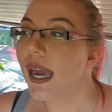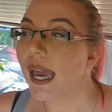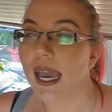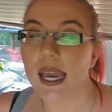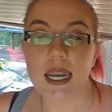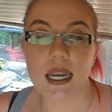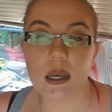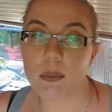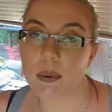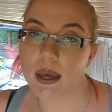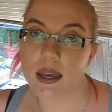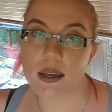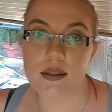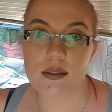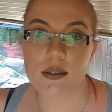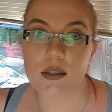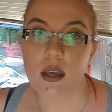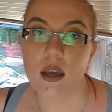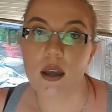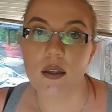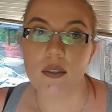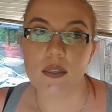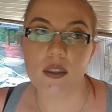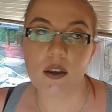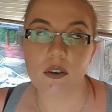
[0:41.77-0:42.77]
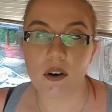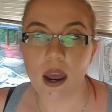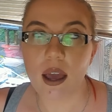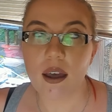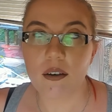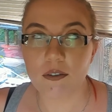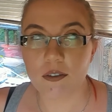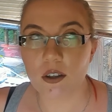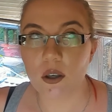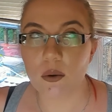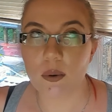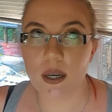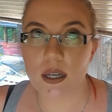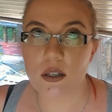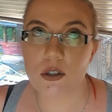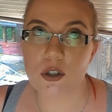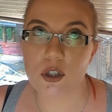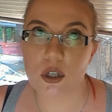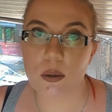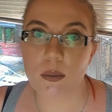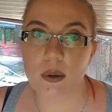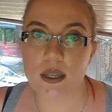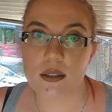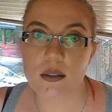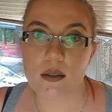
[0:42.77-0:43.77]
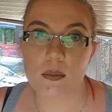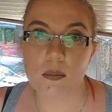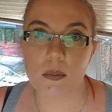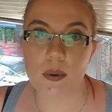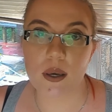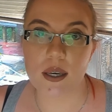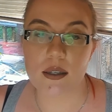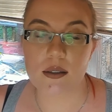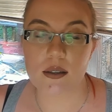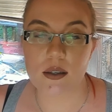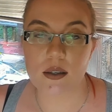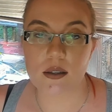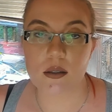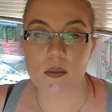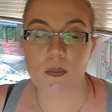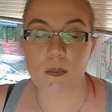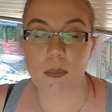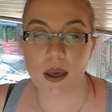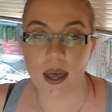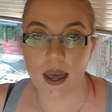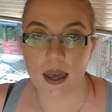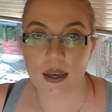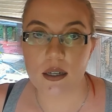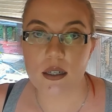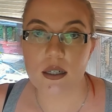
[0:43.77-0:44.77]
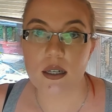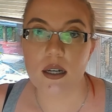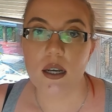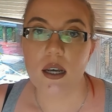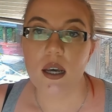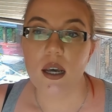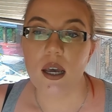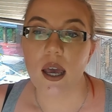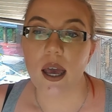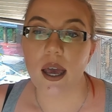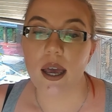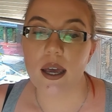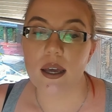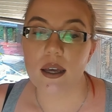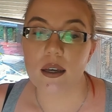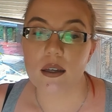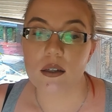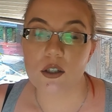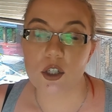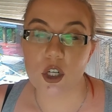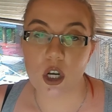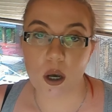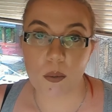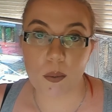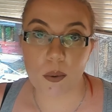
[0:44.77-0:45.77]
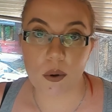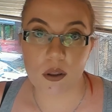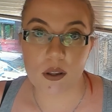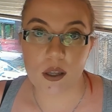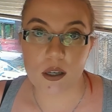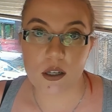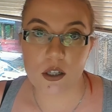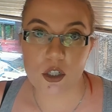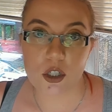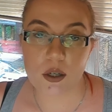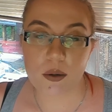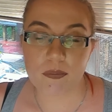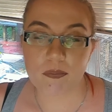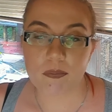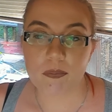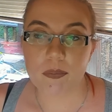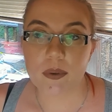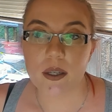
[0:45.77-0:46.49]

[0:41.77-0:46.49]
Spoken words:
Anyways, there are a few extra bits and pieces, but gel polish,